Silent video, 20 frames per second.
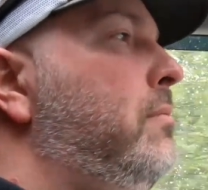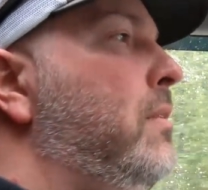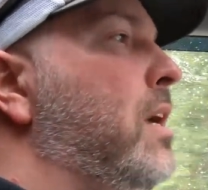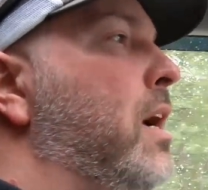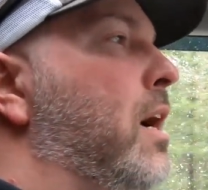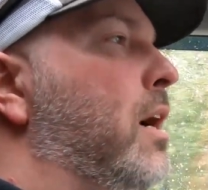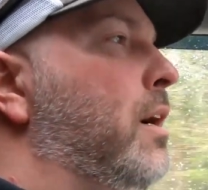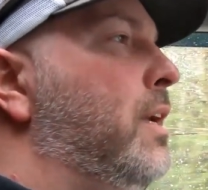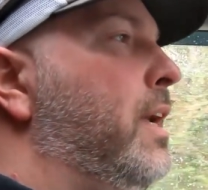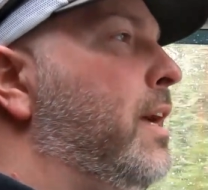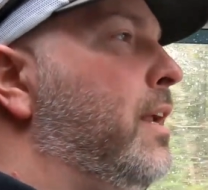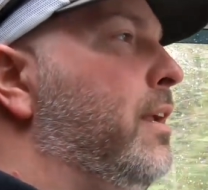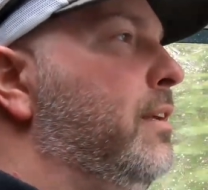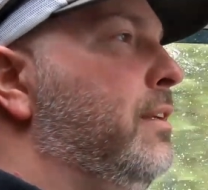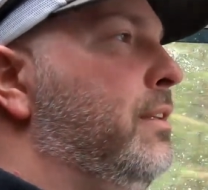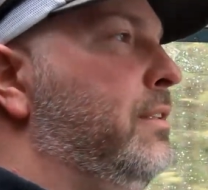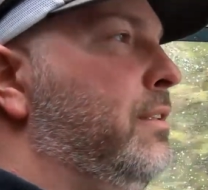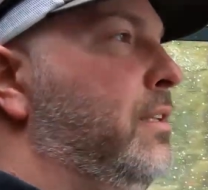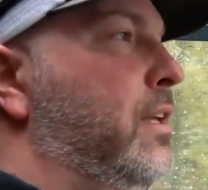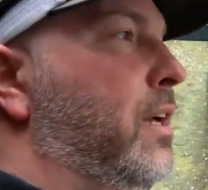We
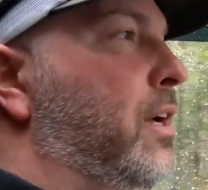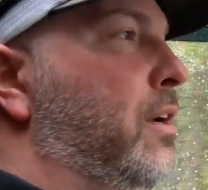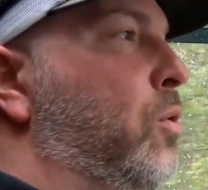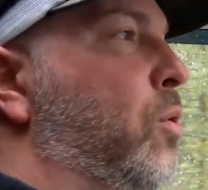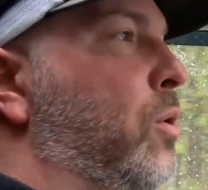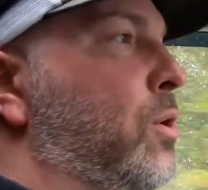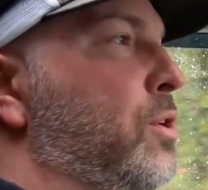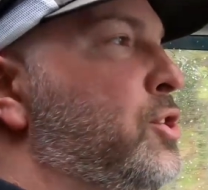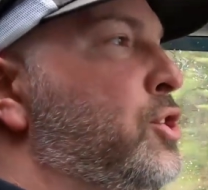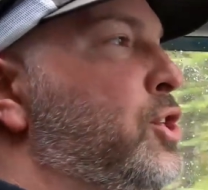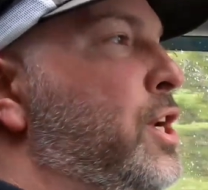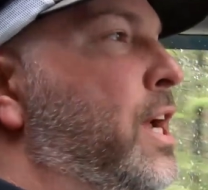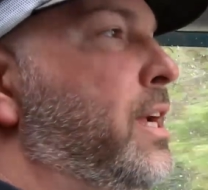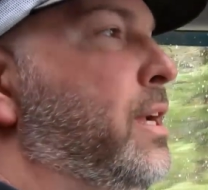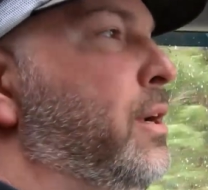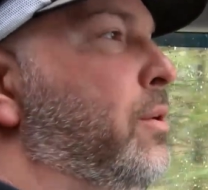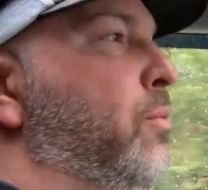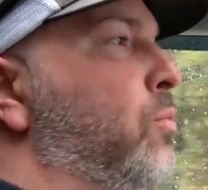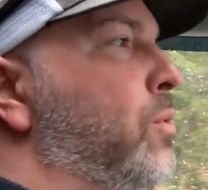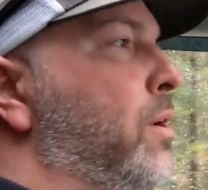gotta, of course, check
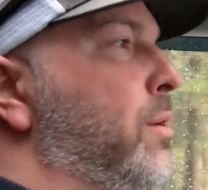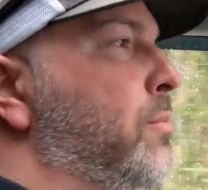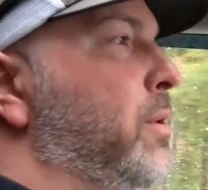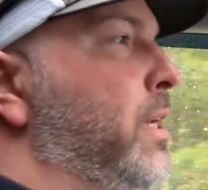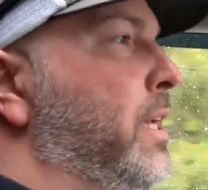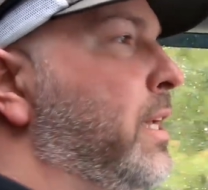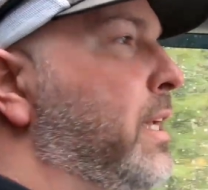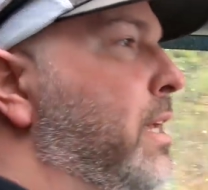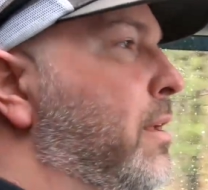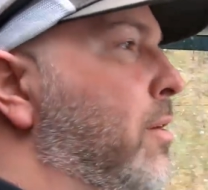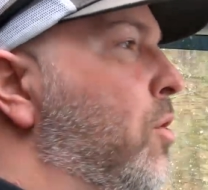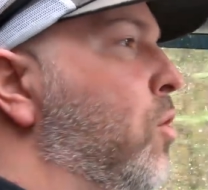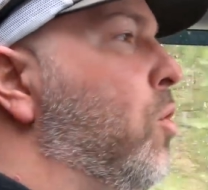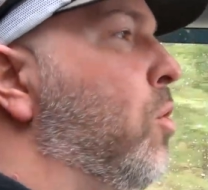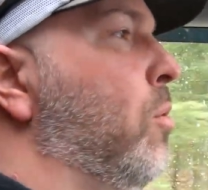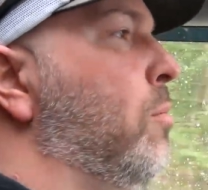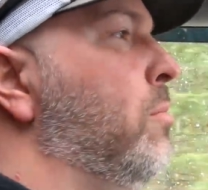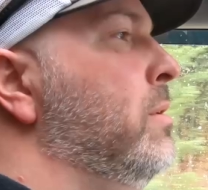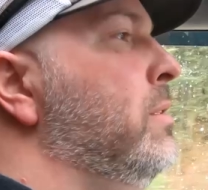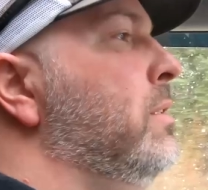it when we get
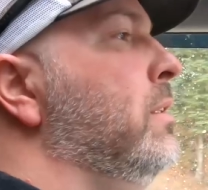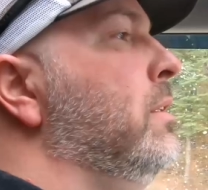home